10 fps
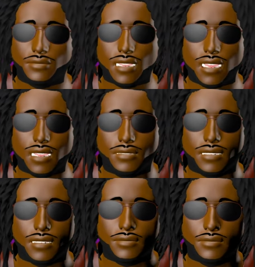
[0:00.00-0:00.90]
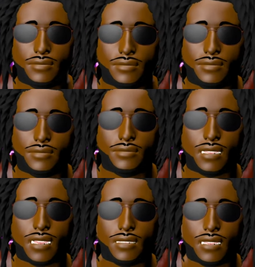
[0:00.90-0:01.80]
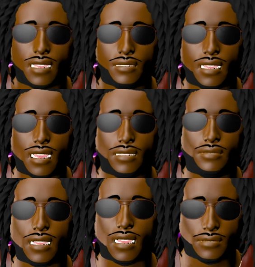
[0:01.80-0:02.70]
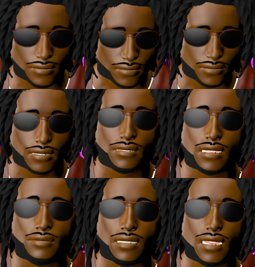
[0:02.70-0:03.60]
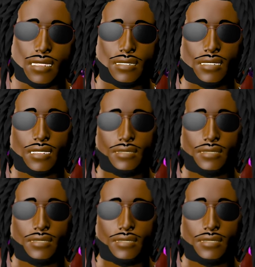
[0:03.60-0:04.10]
Greetings. Greetings to be here on this wonderful